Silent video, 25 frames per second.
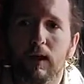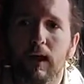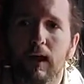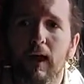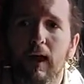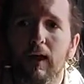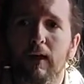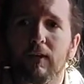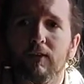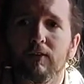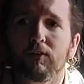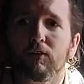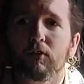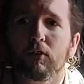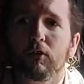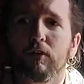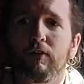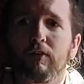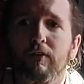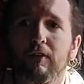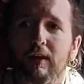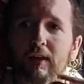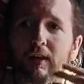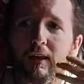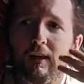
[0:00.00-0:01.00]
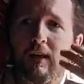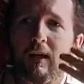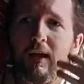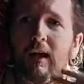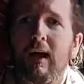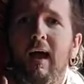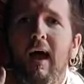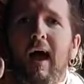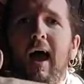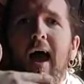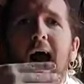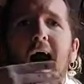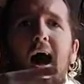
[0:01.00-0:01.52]
and sort of the
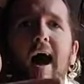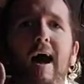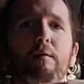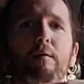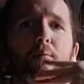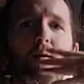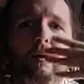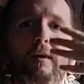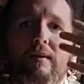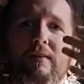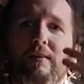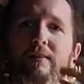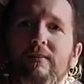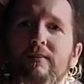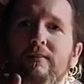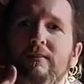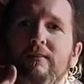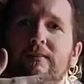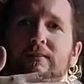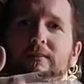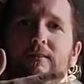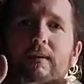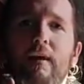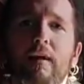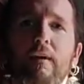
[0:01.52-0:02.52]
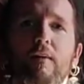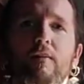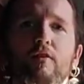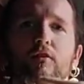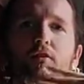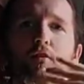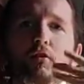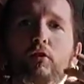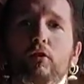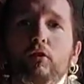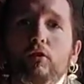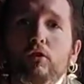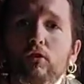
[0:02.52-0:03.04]
habits and
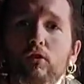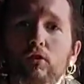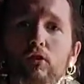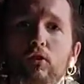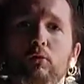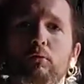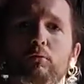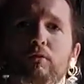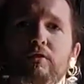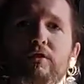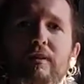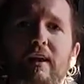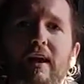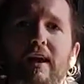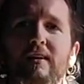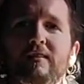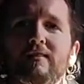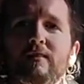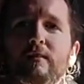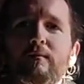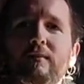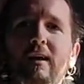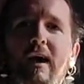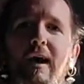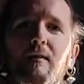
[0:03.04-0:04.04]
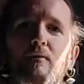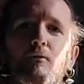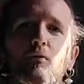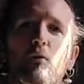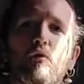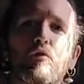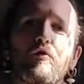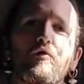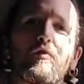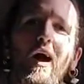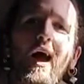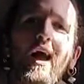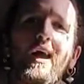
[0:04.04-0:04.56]
sort of loops that I sometimes will
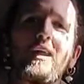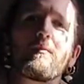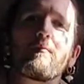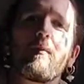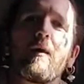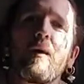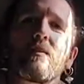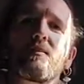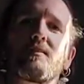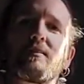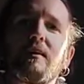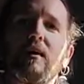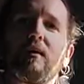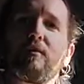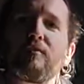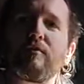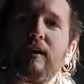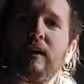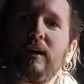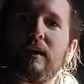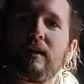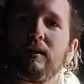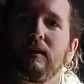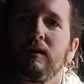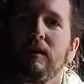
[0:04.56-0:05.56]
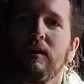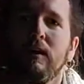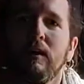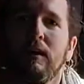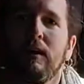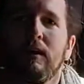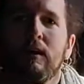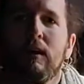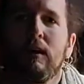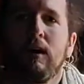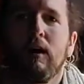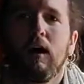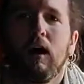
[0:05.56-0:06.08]
find myself
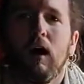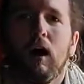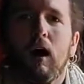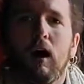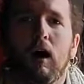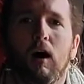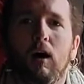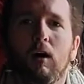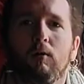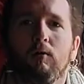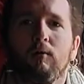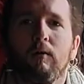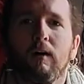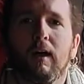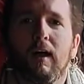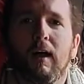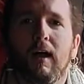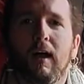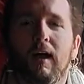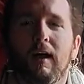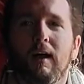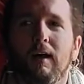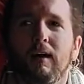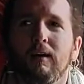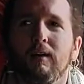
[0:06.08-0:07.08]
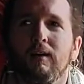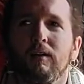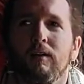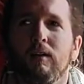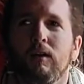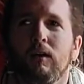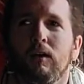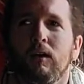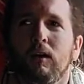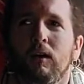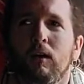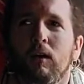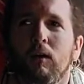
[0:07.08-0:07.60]
in, and
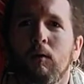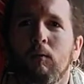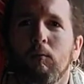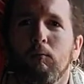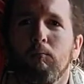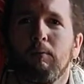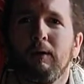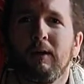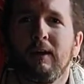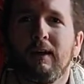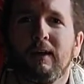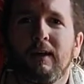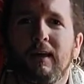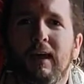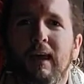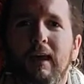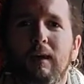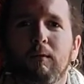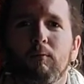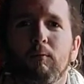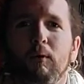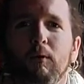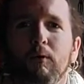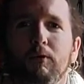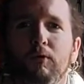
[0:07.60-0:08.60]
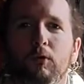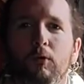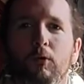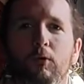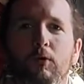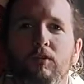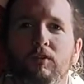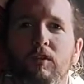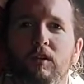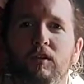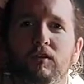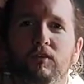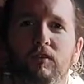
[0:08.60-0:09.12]
being able to
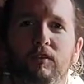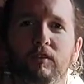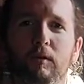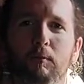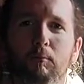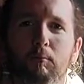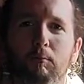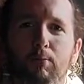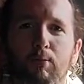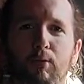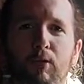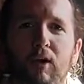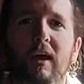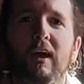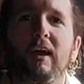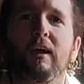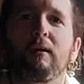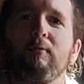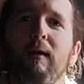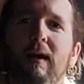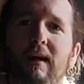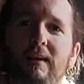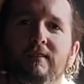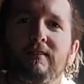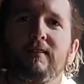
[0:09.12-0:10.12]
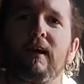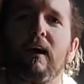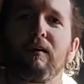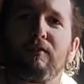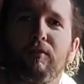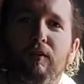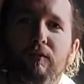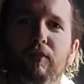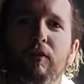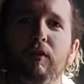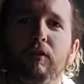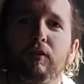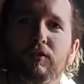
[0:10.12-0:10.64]
essentially break myself
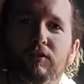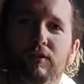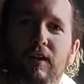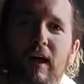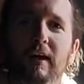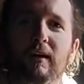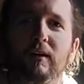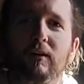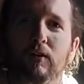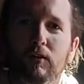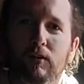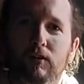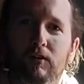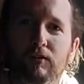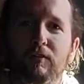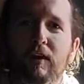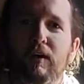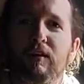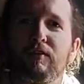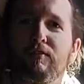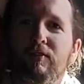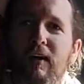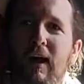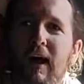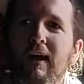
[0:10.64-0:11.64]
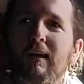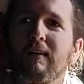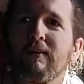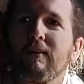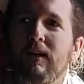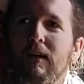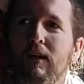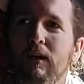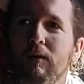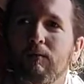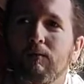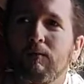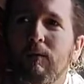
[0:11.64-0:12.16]
of those cycles. If I find
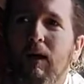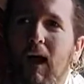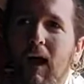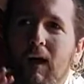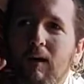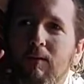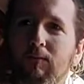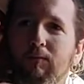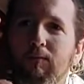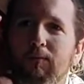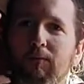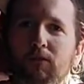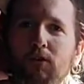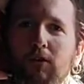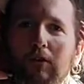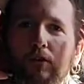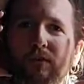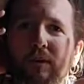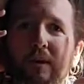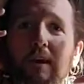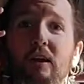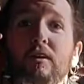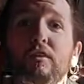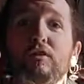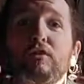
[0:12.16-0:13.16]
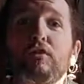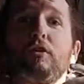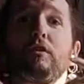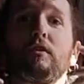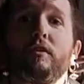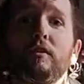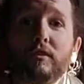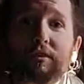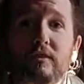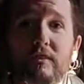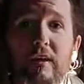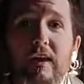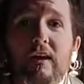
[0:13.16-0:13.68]
that I'm sort of in a
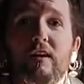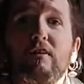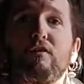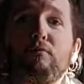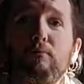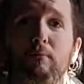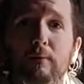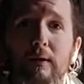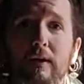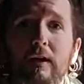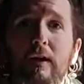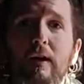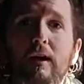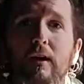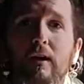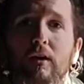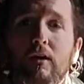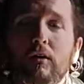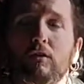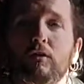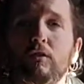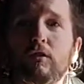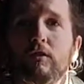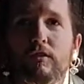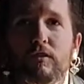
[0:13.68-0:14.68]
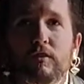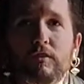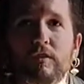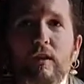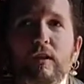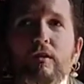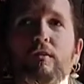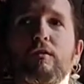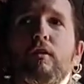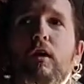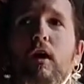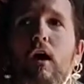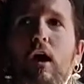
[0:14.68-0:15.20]
certain state of being or a certain
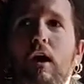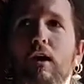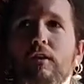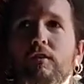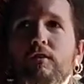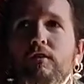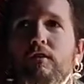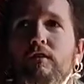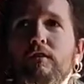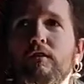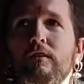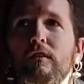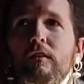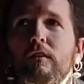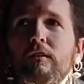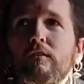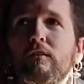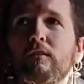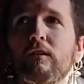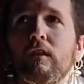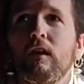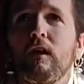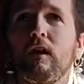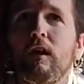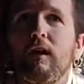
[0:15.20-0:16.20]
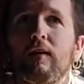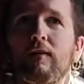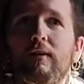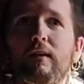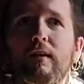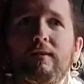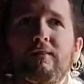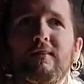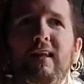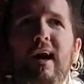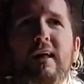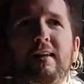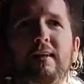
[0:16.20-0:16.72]
state of consciousness that
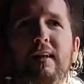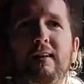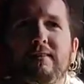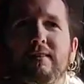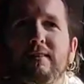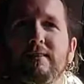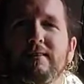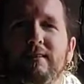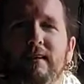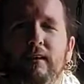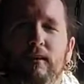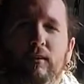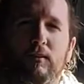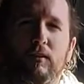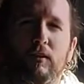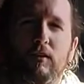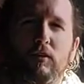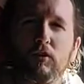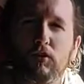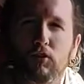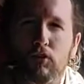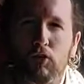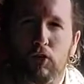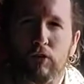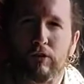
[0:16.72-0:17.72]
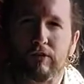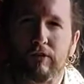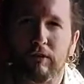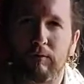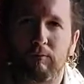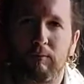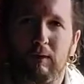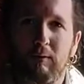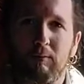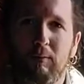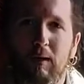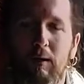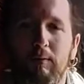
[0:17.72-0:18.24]
is not necessarily serving
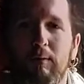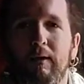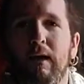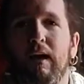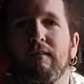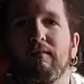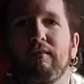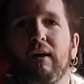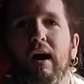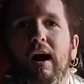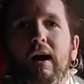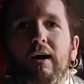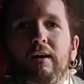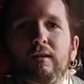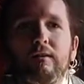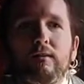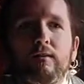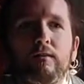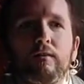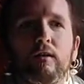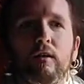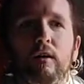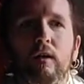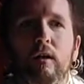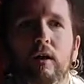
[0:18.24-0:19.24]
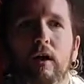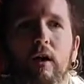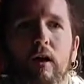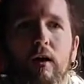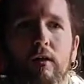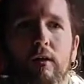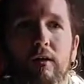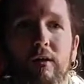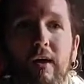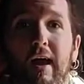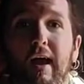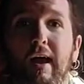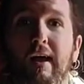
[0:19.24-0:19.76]
me, maybe I've gotten a
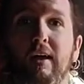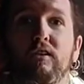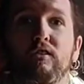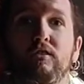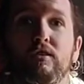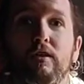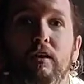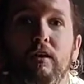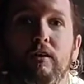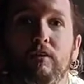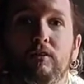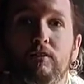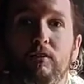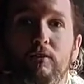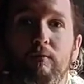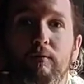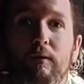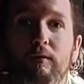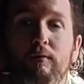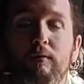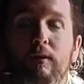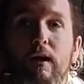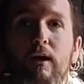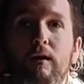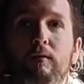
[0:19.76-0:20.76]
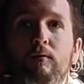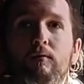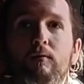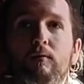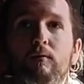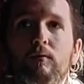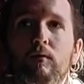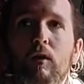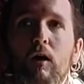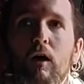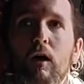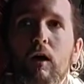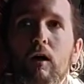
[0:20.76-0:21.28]
little anxious, or maybe I'm
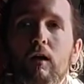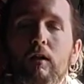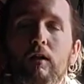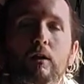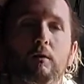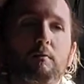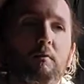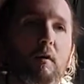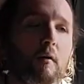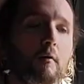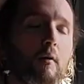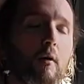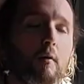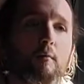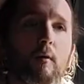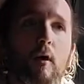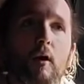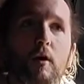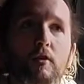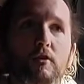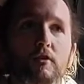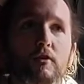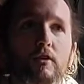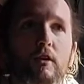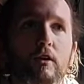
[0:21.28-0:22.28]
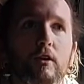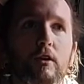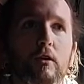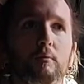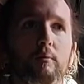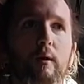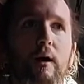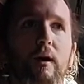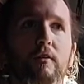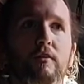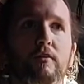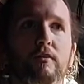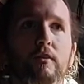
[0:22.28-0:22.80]
a little bit emotional
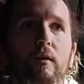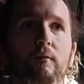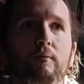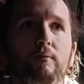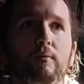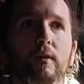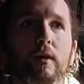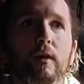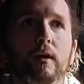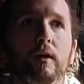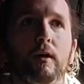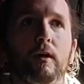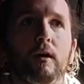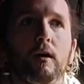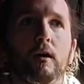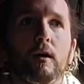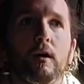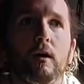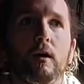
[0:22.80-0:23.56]
about something,